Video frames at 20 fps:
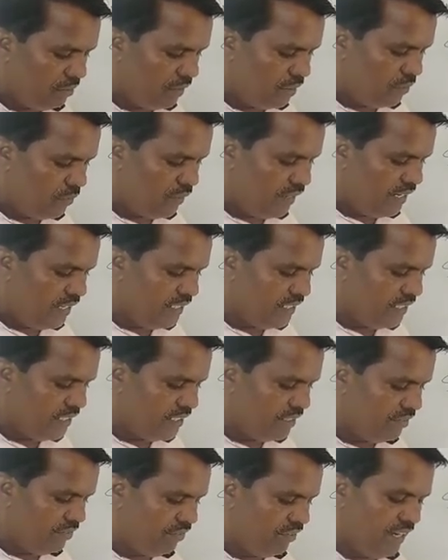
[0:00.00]
but when
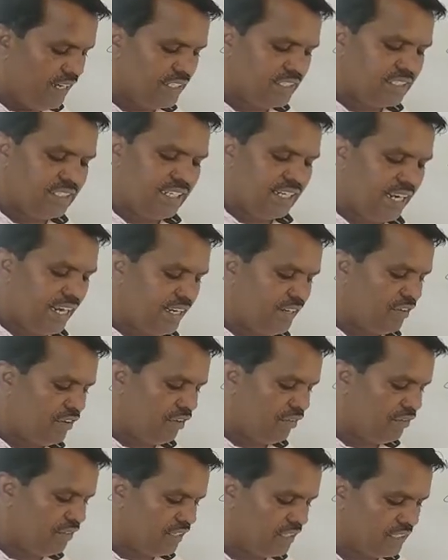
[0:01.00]
it reflects the light
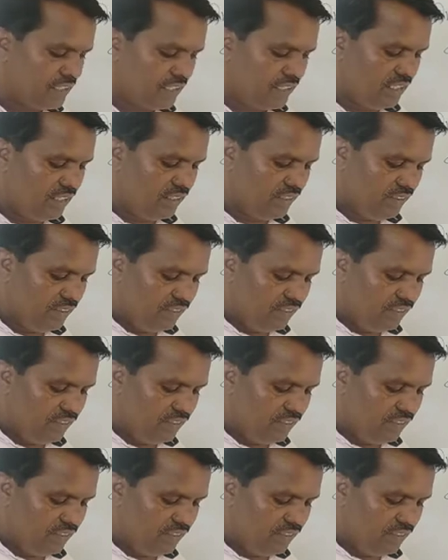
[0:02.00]
of the sun,